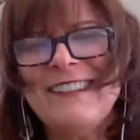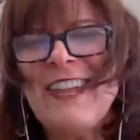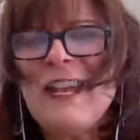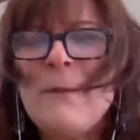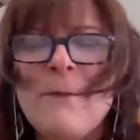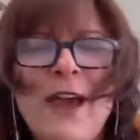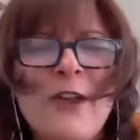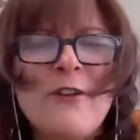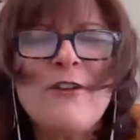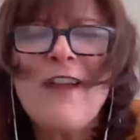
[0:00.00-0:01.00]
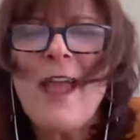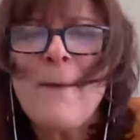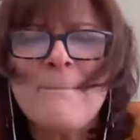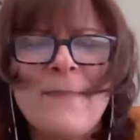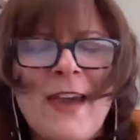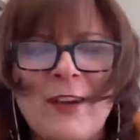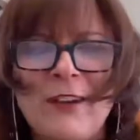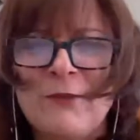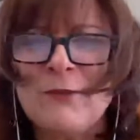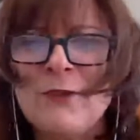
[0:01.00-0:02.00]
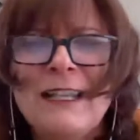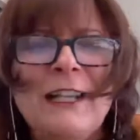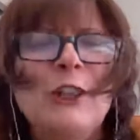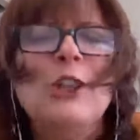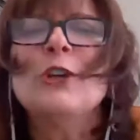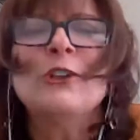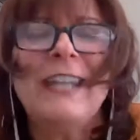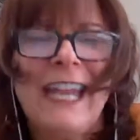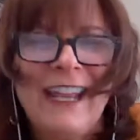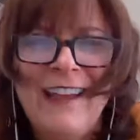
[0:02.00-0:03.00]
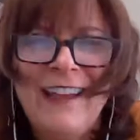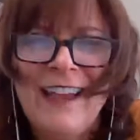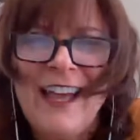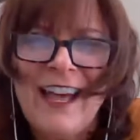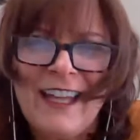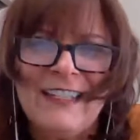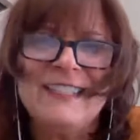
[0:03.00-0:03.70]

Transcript: getting better and better, and really learning how to